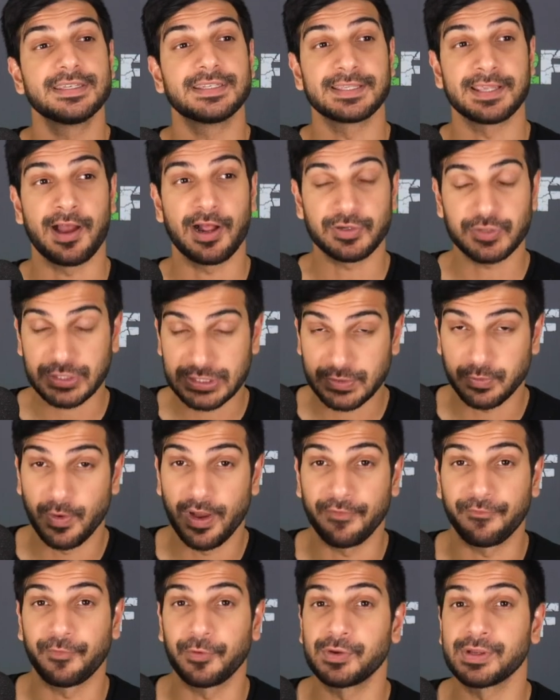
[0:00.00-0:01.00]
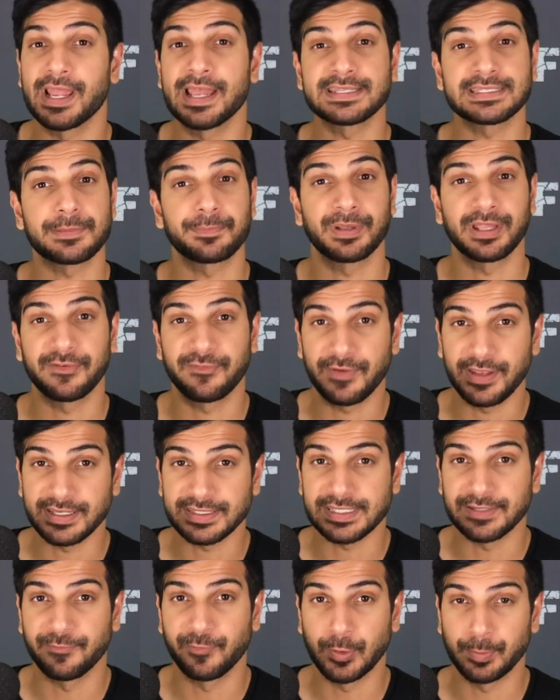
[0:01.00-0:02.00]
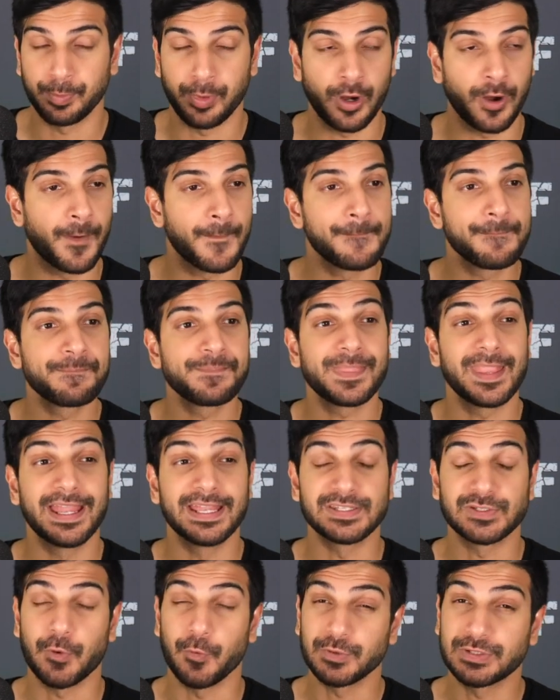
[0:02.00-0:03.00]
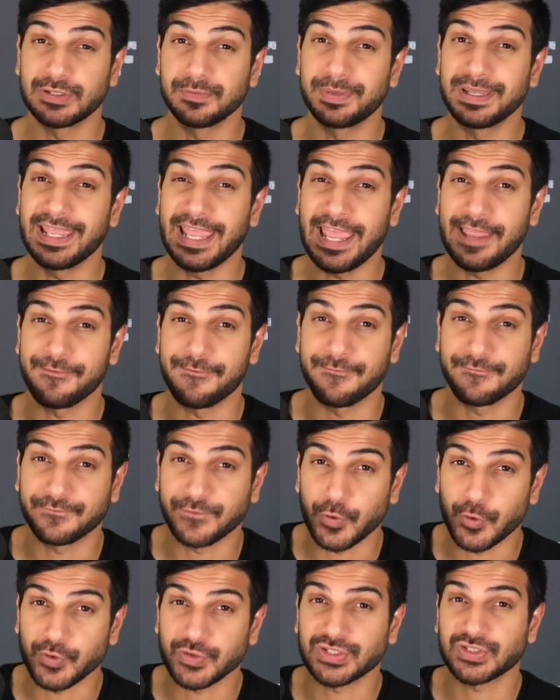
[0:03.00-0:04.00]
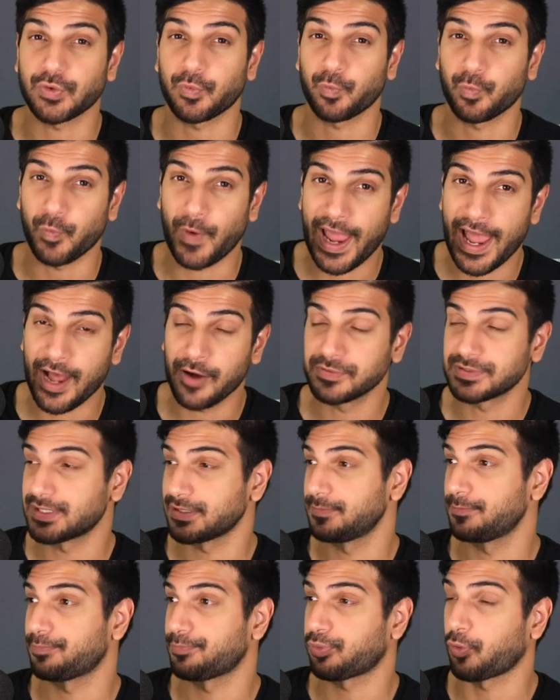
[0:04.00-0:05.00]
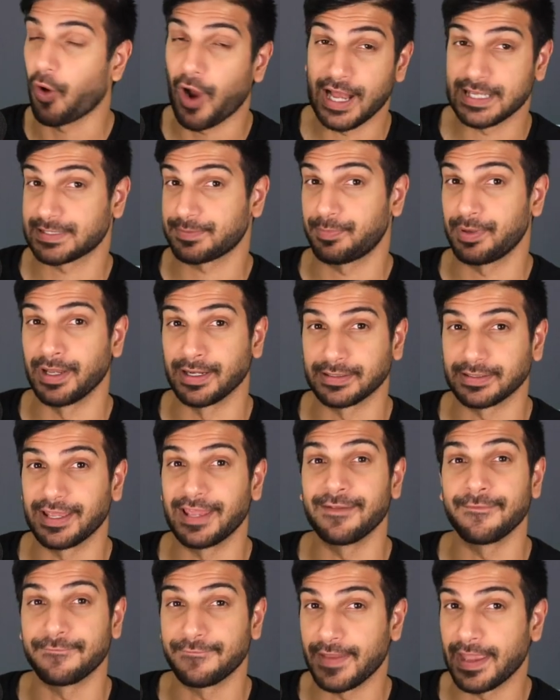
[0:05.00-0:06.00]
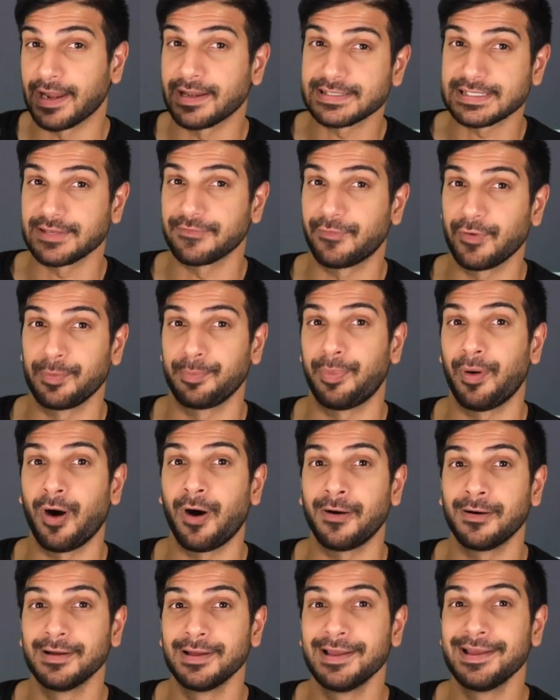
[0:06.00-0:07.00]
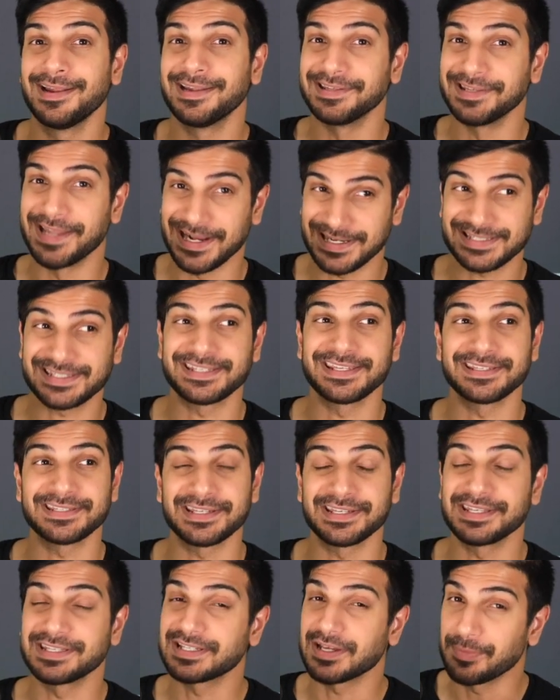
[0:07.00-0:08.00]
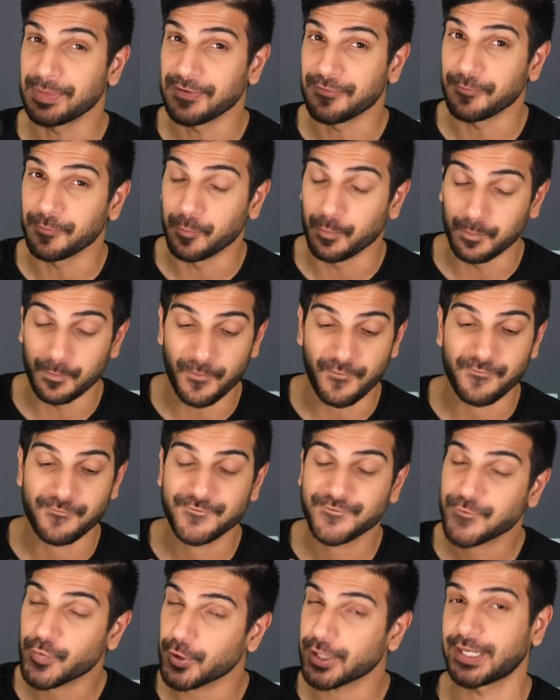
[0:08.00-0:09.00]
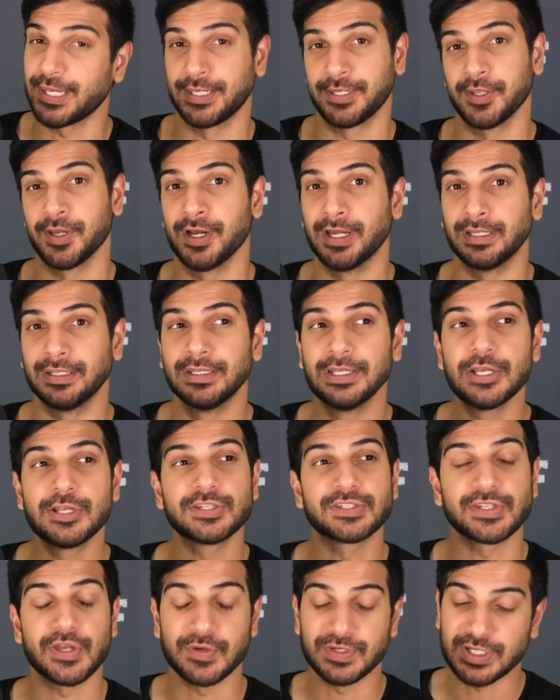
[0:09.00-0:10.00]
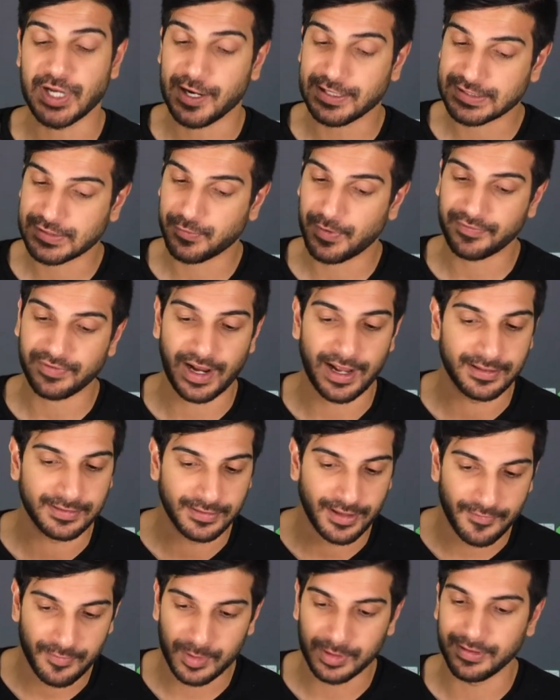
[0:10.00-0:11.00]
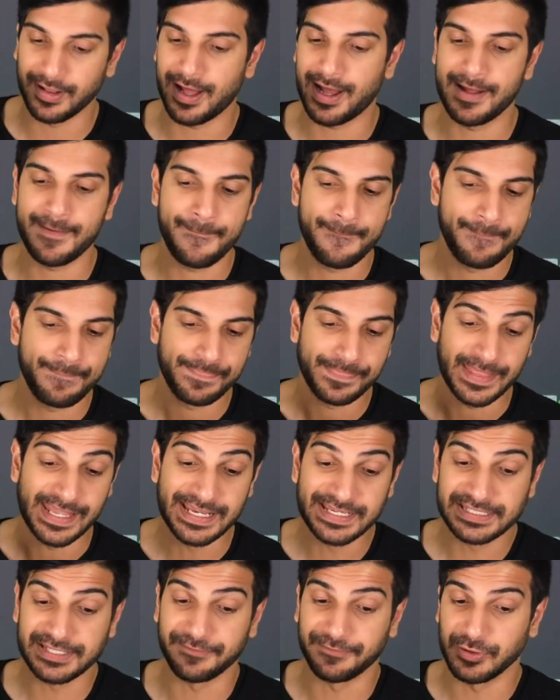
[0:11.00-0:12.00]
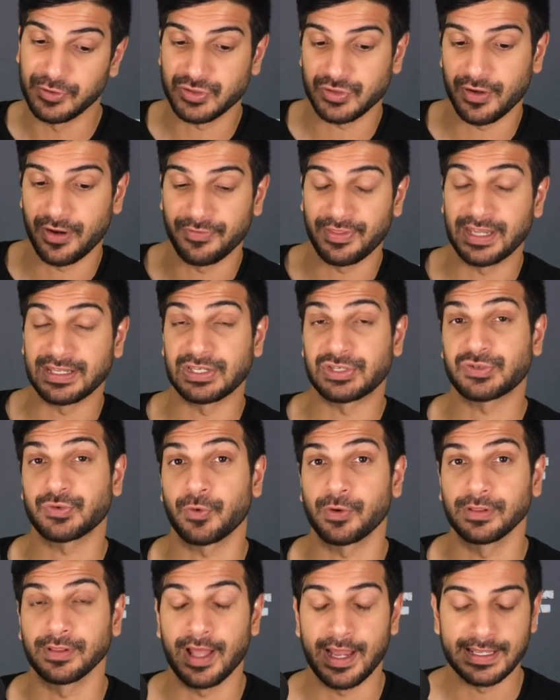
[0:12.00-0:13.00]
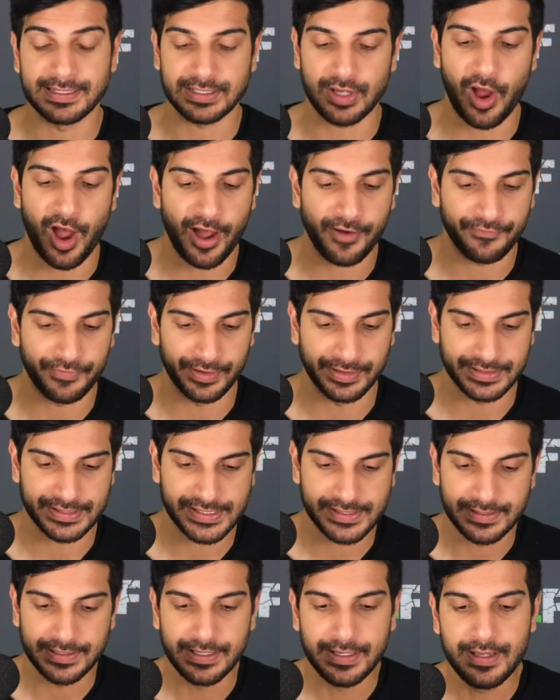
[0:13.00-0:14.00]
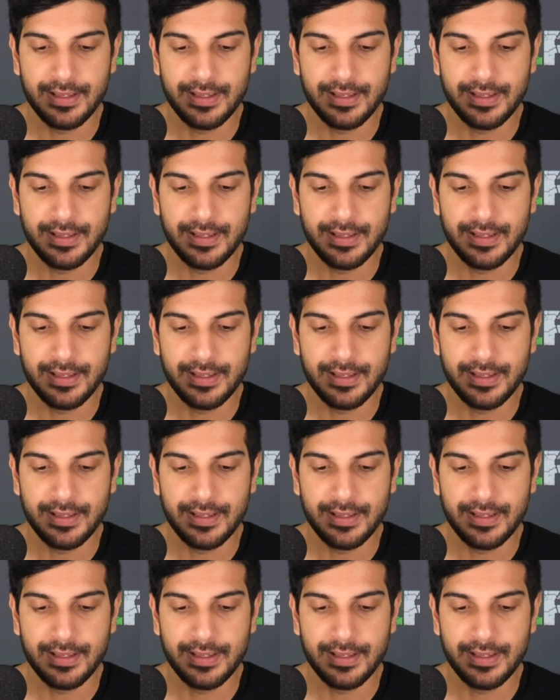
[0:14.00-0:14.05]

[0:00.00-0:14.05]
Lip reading: DeAndre Swift, for you guys that play fantasy football, is going to be a first-round prospect in fantasy football next season. He's going to be freaking good. So DeAndre Swift, I love him a lot. He's the future of that Detroit Lions offense.